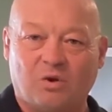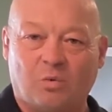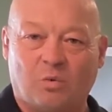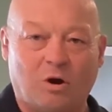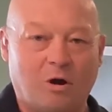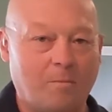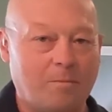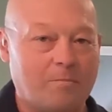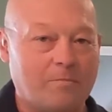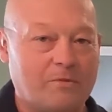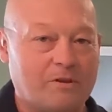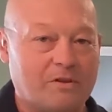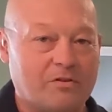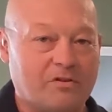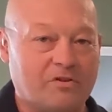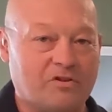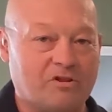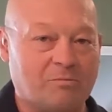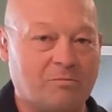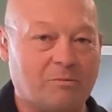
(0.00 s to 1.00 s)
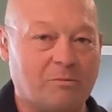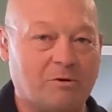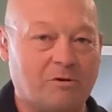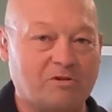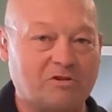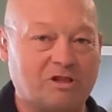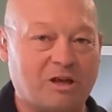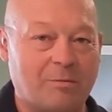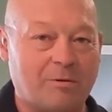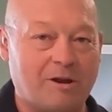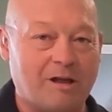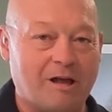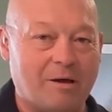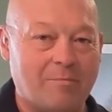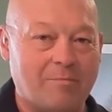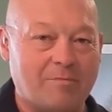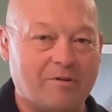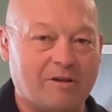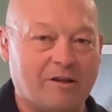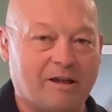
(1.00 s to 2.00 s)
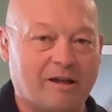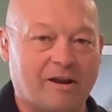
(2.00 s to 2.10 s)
Well, the Super Bowl's coming up,